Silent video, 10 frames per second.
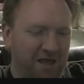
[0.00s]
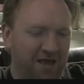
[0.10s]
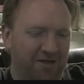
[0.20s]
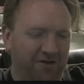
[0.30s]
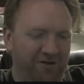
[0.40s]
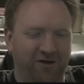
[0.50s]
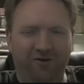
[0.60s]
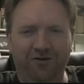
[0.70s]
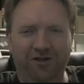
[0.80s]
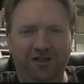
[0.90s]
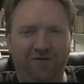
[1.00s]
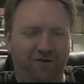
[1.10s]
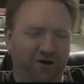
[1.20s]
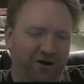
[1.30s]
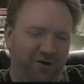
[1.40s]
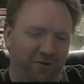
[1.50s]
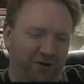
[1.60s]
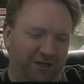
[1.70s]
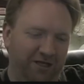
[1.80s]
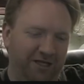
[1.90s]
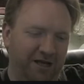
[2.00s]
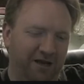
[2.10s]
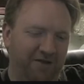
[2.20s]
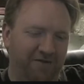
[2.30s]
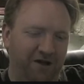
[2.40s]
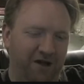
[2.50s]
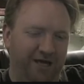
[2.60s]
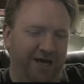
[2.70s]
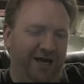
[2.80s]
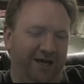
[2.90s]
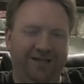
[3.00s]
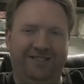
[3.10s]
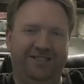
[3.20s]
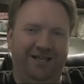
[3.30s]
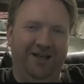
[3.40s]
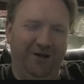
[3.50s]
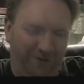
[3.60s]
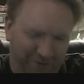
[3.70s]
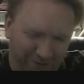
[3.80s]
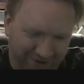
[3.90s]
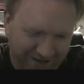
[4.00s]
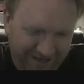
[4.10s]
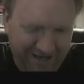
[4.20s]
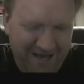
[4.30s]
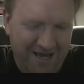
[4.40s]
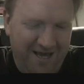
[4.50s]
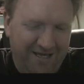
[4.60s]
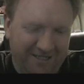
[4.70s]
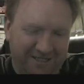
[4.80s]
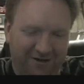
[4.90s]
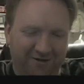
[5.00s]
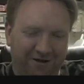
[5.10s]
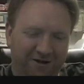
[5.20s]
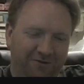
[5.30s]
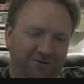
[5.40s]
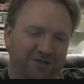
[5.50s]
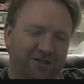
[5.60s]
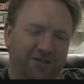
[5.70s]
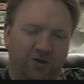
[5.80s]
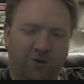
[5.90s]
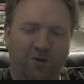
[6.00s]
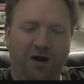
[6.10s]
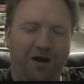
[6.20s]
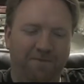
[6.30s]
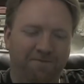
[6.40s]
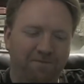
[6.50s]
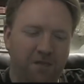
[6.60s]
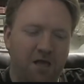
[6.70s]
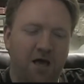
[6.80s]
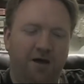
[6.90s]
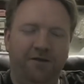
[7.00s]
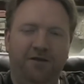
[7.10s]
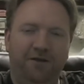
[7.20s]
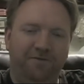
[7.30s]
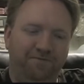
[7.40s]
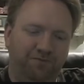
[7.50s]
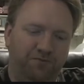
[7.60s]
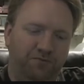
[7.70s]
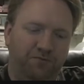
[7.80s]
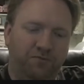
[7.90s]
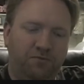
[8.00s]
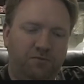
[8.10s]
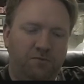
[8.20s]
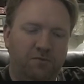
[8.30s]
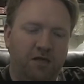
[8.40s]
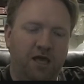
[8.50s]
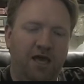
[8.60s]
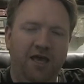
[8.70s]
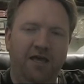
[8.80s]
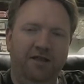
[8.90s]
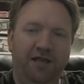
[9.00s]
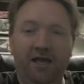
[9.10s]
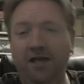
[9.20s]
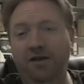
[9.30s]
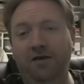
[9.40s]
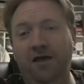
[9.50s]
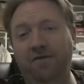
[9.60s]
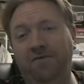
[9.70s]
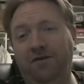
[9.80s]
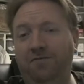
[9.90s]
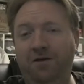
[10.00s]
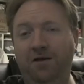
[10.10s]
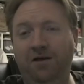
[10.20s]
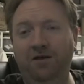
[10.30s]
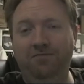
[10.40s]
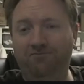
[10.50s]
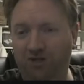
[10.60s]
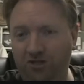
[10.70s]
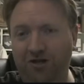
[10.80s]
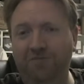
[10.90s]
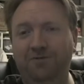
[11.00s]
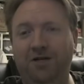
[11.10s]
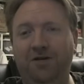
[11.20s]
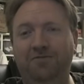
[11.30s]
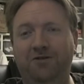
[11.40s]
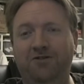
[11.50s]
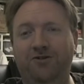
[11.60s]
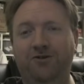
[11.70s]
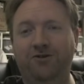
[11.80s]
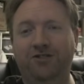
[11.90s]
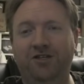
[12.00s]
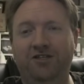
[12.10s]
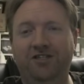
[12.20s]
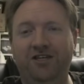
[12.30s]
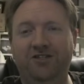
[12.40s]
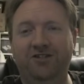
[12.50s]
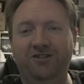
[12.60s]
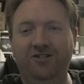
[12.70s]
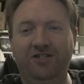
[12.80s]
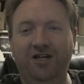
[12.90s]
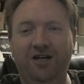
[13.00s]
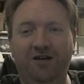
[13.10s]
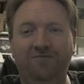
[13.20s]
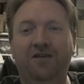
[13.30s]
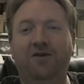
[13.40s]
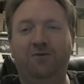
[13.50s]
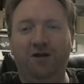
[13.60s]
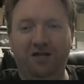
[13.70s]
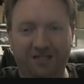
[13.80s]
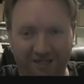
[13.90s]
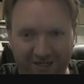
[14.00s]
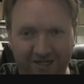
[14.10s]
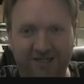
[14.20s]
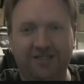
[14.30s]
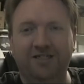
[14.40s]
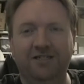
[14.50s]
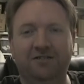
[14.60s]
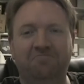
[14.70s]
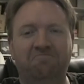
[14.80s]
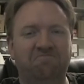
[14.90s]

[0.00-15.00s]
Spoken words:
And the only thing they figured out really is how to get vodka. So it was just great on that. And then MVP stepped up because the girls did such a good job. They washed the dishes.